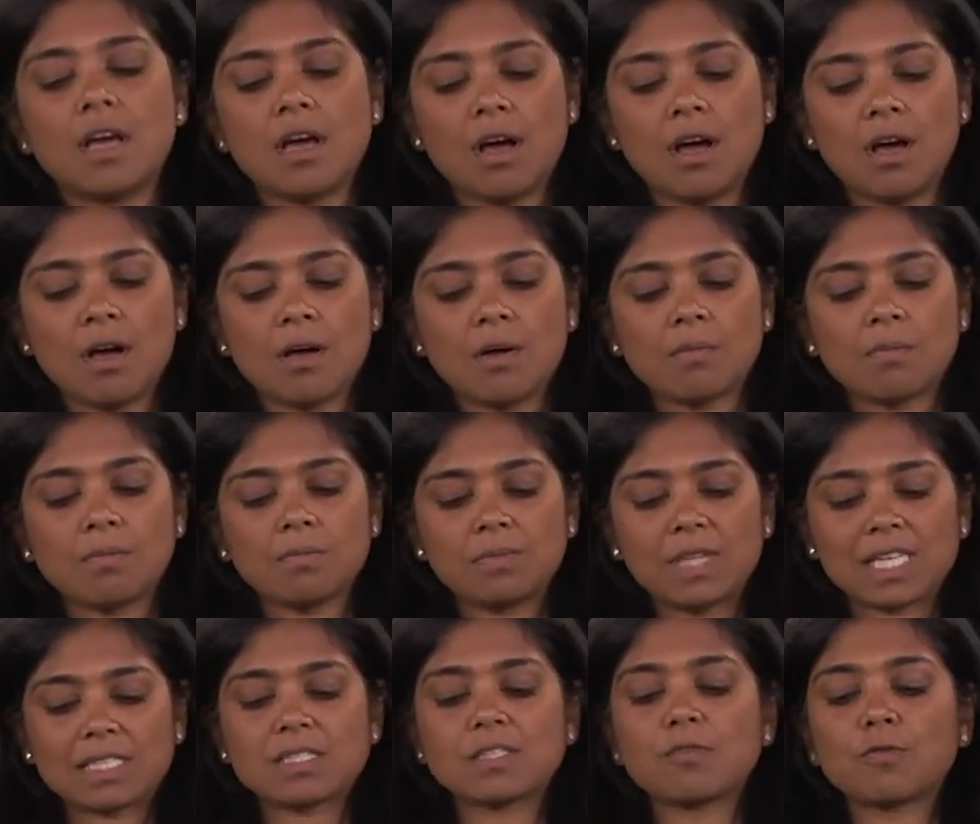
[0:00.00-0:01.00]
um,
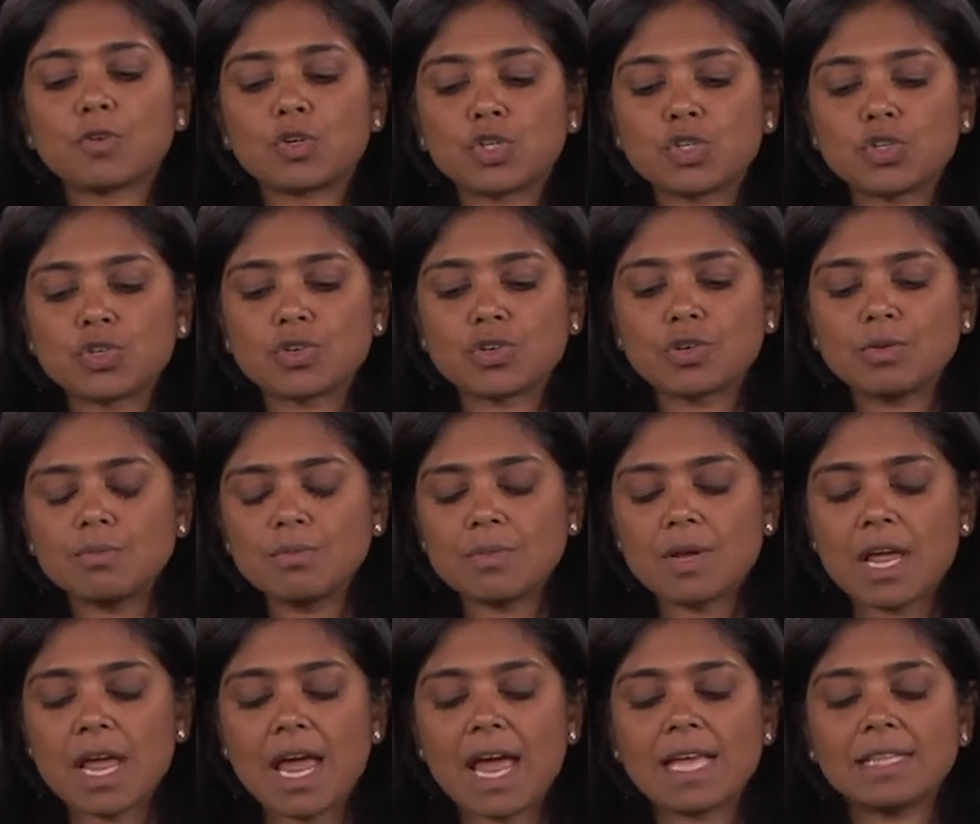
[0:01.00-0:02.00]
that's the first term.
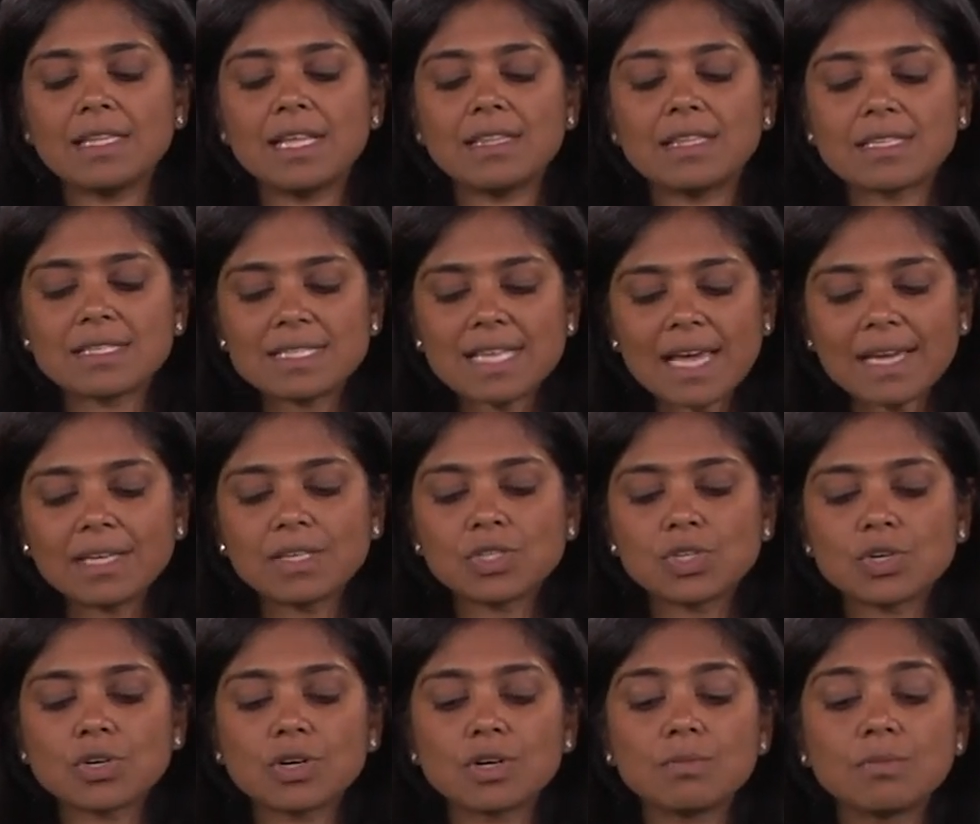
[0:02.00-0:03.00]
And then the second
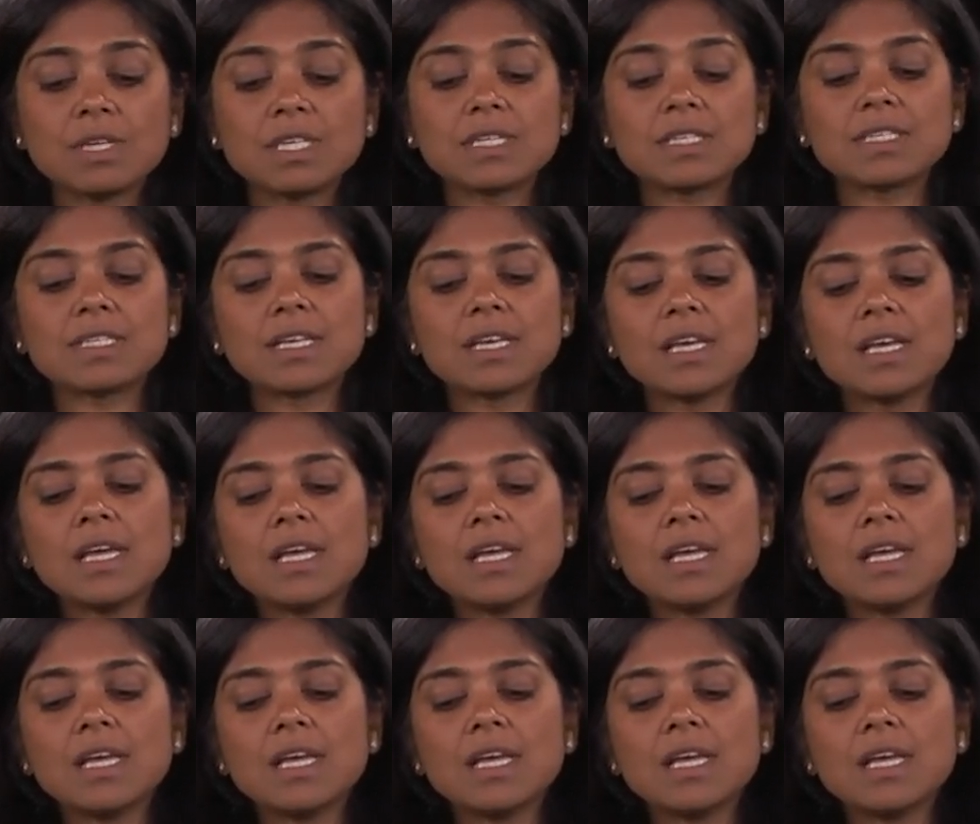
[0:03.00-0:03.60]
term is,